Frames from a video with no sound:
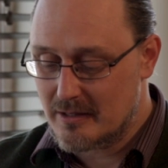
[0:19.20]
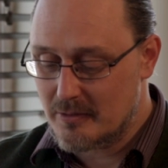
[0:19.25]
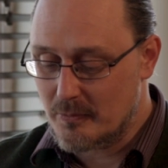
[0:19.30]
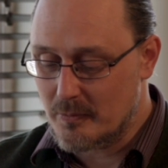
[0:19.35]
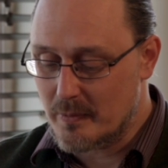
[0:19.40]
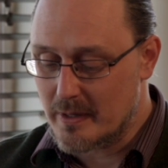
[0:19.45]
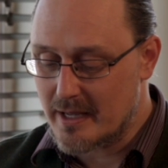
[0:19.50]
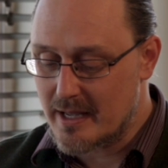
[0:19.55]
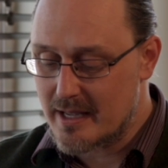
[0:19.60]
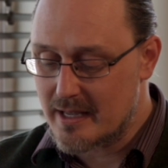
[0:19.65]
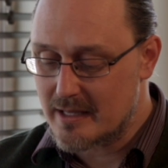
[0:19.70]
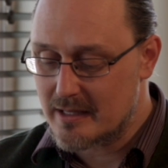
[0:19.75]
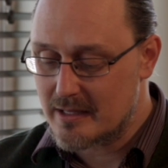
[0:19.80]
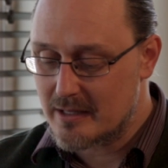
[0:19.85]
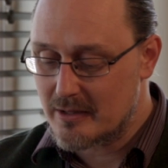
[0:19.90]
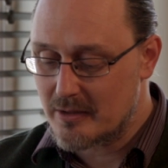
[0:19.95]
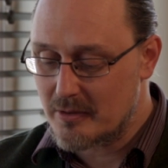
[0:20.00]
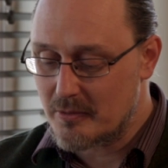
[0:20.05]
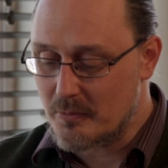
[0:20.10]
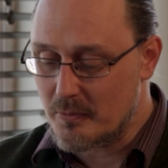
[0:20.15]
What
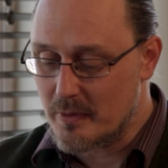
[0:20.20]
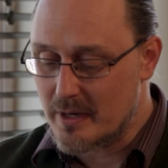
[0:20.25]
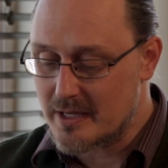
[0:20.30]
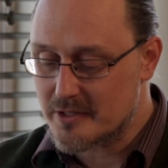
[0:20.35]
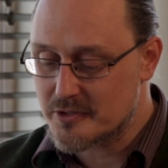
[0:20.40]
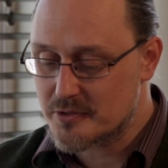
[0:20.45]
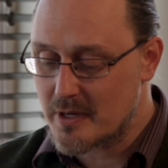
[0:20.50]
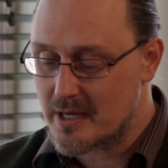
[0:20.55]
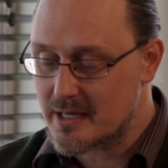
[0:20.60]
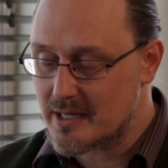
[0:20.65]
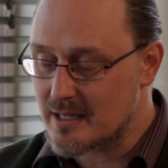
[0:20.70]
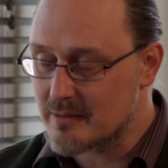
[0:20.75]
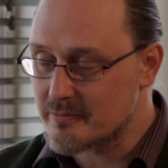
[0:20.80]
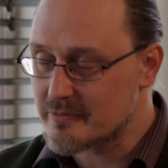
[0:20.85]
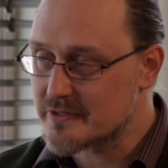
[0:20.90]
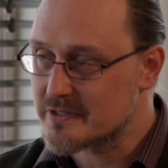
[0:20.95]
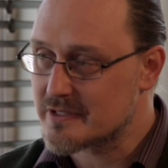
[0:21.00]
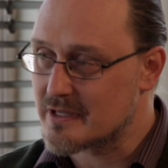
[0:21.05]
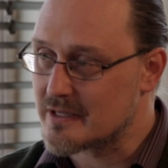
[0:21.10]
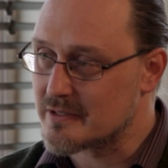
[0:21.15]
I try to
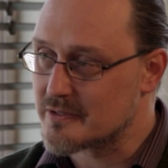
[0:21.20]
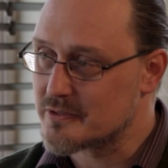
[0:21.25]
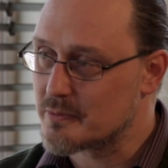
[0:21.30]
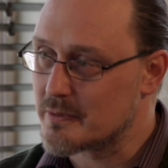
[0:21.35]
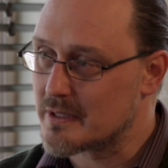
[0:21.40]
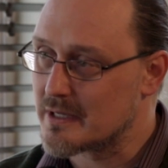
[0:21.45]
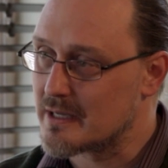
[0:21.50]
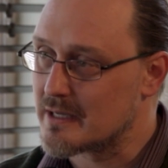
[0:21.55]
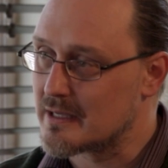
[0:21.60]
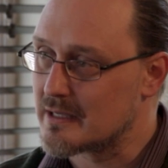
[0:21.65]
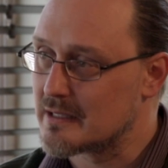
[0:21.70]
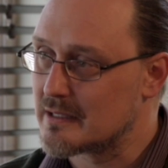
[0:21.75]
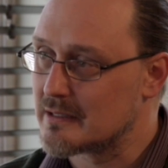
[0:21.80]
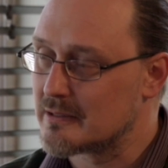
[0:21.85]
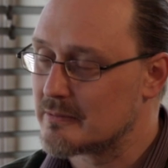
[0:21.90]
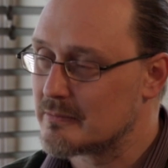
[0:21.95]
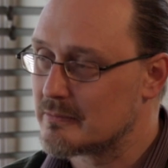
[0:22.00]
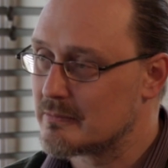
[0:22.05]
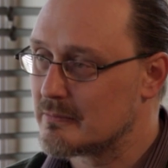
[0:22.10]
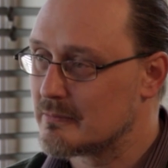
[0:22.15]
emphasize when
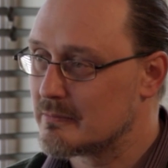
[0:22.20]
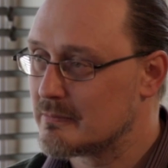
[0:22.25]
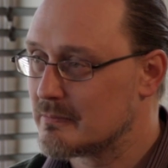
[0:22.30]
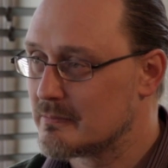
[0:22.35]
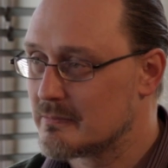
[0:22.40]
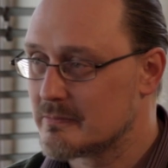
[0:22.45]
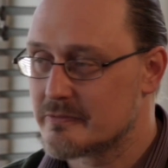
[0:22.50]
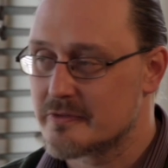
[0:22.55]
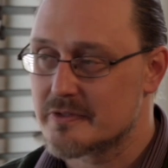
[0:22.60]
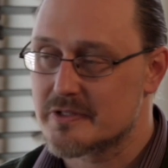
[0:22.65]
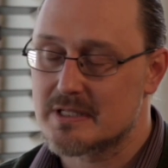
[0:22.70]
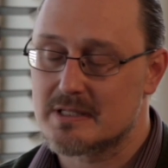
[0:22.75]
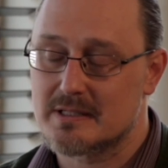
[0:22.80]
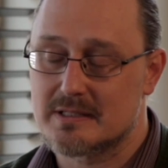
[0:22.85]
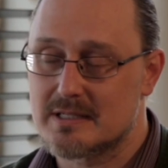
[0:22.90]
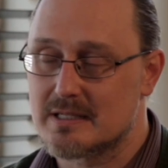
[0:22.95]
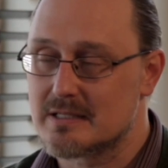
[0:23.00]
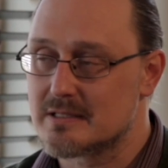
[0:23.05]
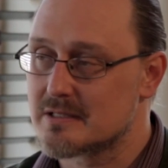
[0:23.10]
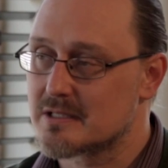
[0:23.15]
I
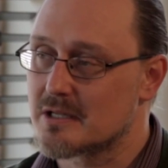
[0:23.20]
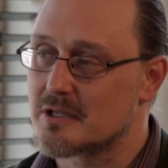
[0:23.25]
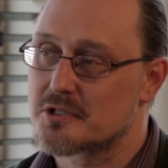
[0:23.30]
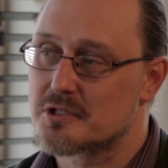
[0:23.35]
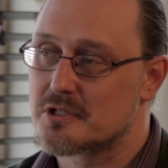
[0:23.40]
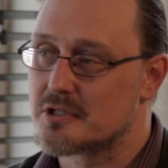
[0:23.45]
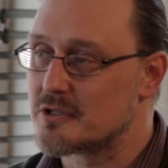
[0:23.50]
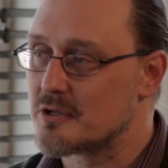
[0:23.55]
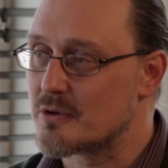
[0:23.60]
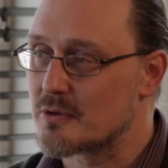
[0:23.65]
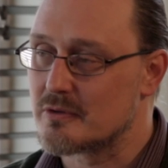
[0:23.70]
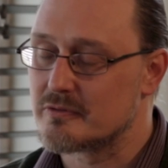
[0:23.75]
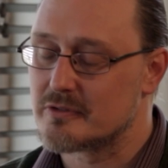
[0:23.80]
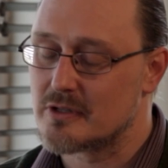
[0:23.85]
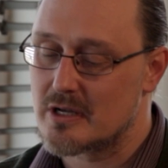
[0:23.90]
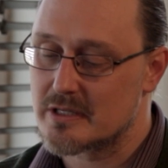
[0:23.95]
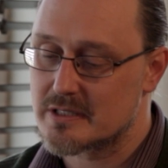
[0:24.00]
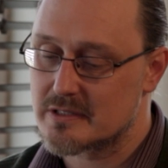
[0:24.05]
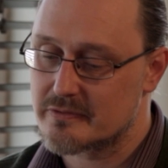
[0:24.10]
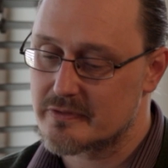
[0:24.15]
facilitate discussion in yoga
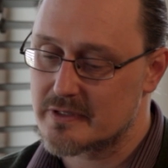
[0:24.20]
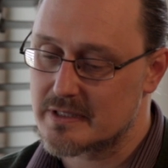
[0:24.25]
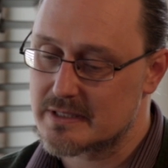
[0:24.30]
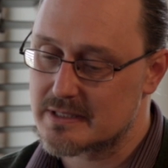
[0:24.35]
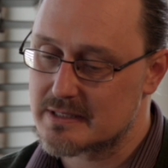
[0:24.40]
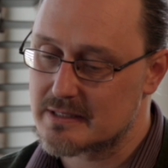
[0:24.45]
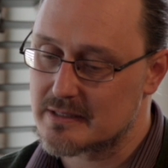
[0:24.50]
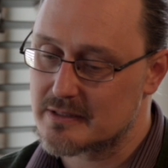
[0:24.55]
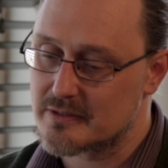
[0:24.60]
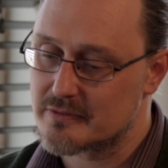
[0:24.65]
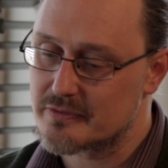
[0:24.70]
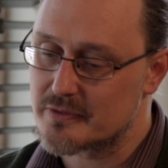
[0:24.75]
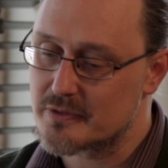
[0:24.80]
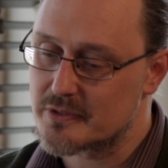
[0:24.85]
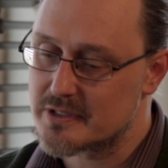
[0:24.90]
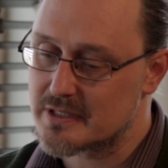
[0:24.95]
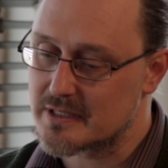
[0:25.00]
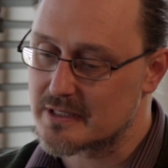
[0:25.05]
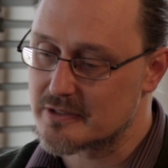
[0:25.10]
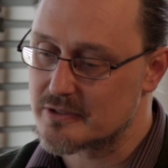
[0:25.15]
philosophy is that the
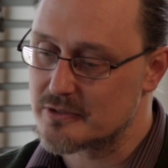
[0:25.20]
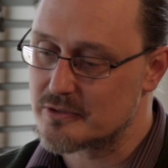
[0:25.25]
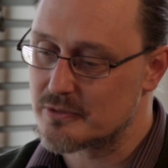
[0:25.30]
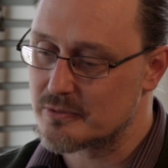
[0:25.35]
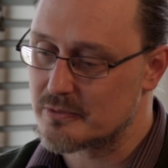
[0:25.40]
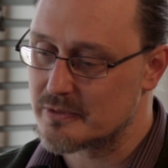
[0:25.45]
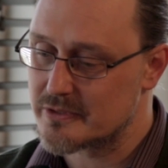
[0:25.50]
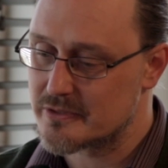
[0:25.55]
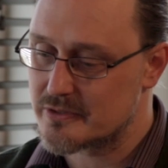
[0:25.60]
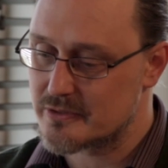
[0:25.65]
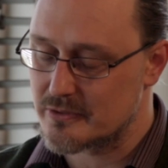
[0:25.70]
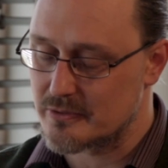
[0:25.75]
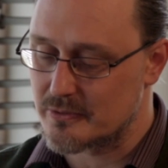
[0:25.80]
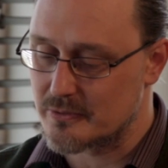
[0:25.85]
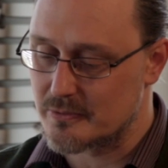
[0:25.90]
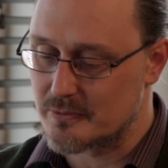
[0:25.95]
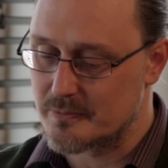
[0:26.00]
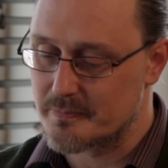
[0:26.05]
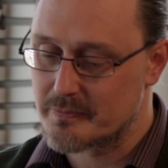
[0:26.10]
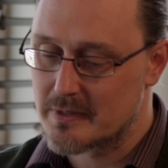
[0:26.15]
first thing to do is
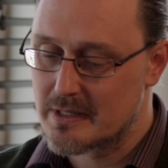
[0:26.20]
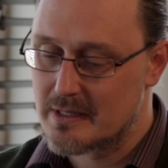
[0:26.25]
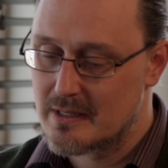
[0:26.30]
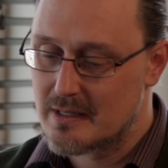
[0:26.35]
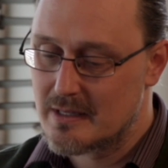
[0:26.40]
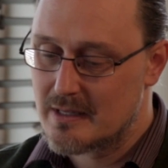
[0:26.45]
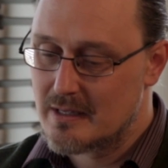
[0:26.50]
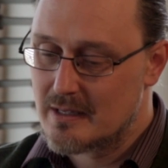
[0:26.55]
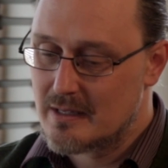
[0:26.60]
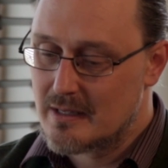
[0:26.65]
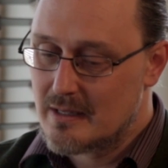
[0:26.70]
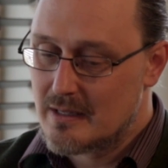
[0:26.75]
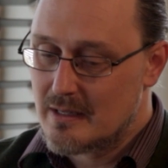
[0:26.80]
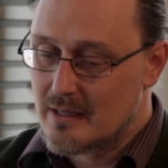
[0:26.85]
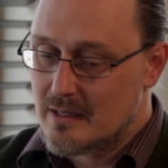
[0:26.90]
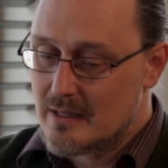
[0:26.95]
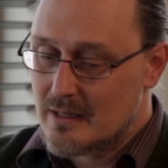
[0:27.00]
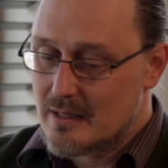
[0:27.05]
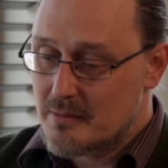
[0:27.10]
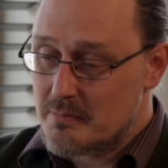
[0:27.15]
to
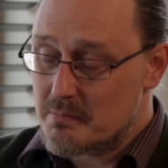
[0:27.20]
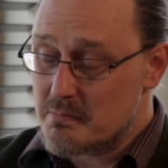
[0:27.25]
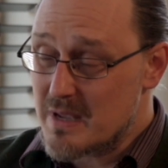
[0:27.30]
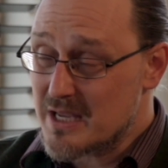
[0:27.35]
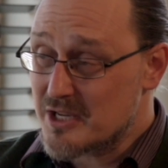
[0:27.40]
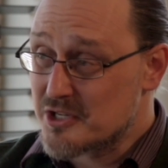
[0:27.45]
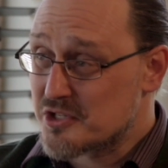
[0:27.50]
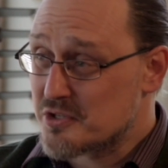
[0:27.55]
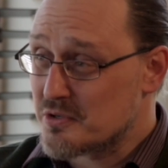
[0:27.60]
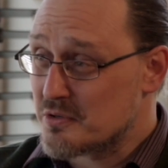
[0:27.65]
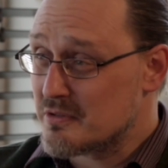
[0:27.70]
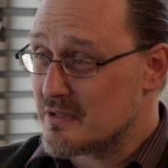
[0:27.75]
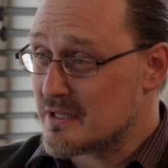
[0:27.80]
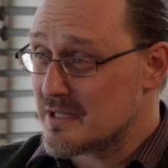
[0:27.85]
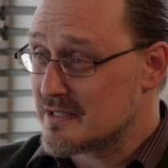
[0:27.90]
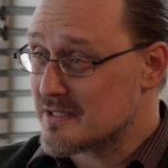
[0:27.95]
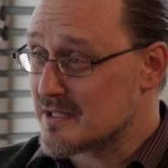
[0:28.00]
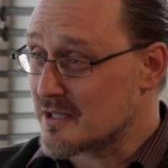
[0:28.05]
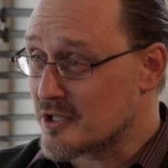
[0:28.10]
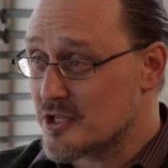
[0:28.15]
make sure that
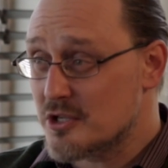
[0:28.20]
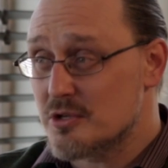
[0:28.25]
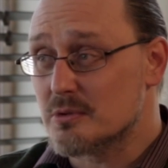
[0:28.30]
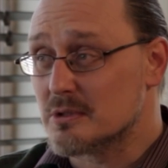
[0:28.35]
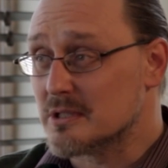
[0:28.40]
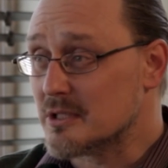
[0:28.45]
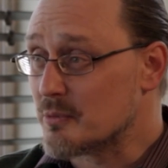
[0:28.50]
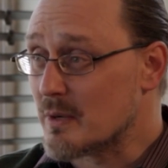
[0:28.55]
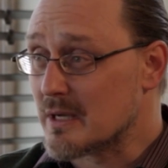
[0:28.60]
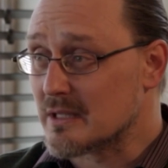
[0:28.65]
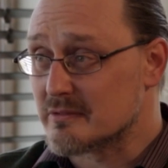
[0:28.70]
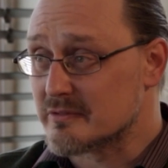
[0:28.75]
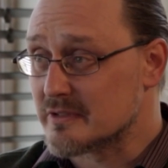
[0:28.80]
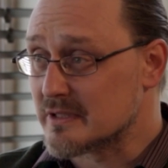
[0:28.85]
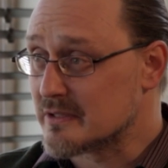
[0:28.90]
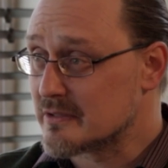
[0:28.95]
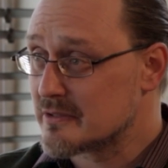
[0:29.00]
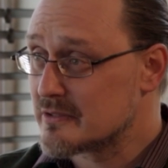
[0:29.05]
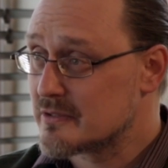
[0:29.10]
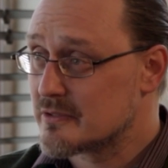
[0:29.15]
it's acutely
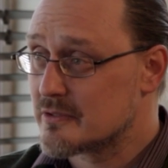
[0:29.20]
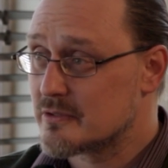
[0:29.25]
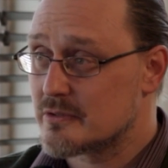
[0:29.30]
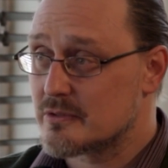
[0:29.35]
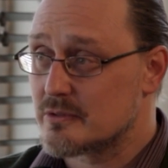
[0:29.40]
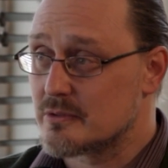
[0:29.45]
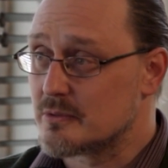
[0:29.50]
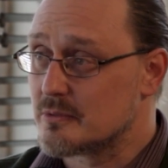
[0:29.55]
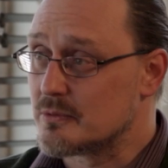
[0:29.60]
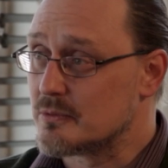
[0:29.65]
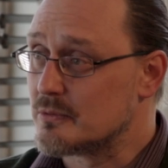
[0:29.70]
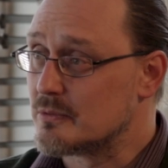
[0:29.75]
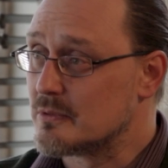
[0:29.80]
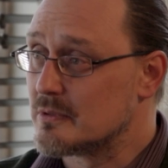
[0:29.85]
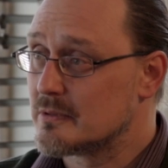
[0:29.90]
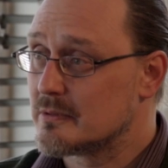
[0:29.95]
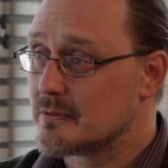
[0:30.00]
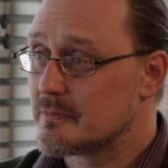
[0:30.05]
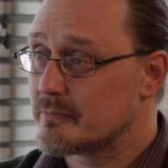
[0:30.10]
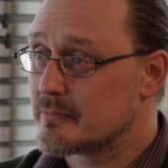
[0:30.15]
relevant to
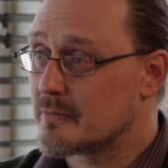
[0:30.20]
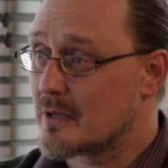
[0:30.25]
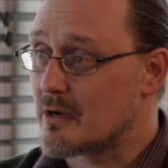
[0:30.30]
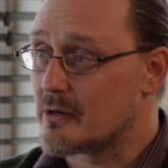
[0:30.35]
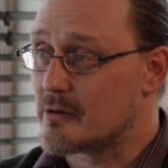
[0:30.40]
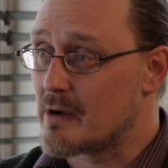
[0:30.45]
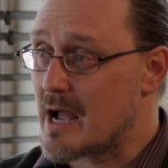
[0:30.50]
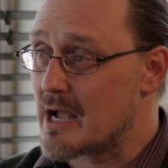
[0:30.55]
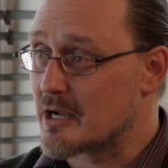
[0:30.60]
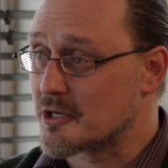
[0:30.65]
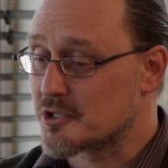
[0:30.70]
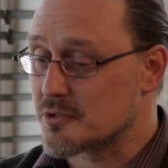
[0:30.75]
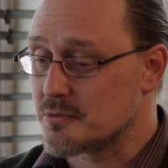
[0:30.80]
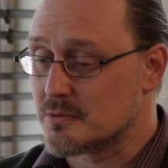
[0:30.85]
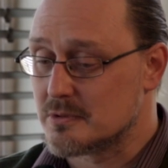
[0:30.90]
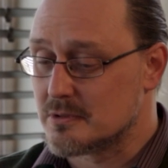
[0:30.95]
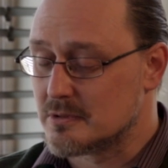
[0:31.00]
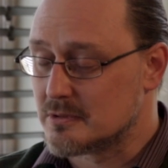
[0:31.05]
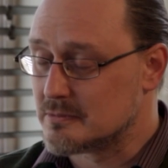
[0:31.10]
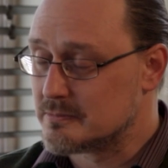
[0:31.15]
our
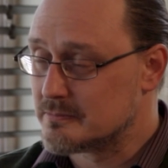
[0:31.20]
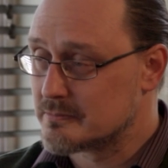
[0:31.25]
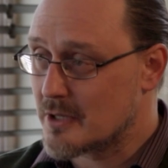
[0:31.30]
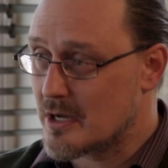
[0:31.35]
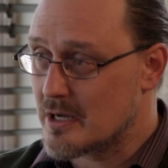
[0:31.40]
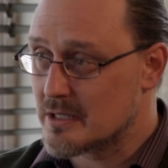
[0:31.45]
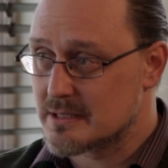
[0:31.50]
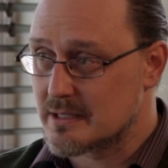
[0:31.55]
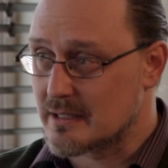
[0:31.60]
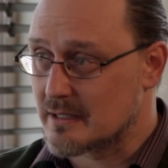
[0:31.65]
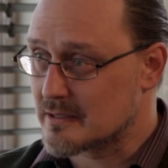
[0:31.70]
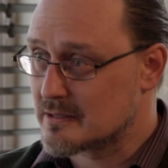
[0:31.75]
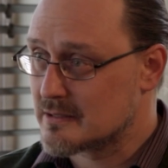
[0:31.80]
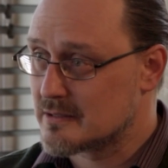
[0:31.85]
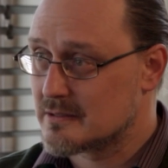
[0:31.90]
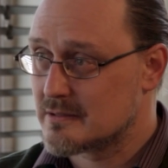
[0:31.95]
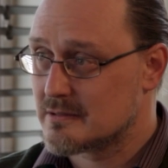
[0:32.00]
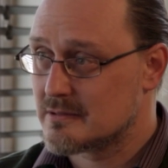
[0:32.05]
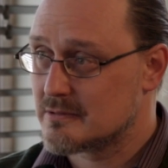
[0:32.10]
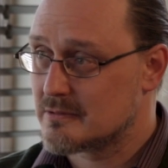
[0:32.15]
actual
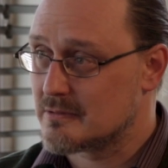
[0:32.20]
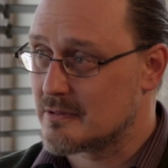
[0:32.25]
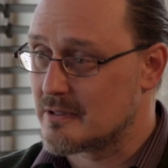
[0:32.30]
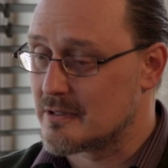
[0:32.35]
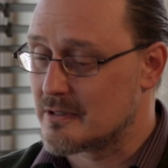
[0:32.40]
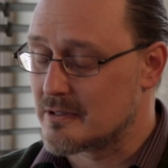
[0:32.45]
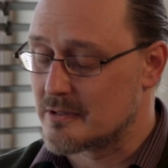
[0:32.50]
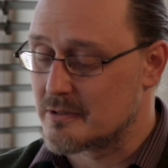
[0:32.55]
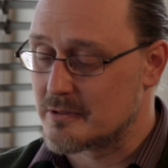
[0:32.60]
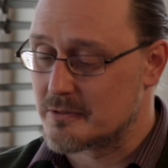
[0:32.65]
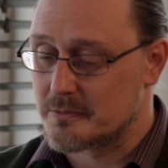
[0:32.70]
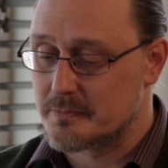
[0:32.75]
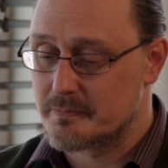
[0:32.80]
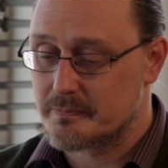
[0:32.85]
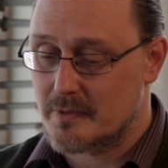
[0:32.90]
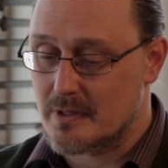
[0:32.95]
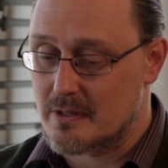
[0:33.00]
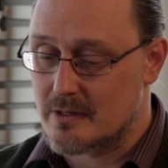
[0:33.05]
context, our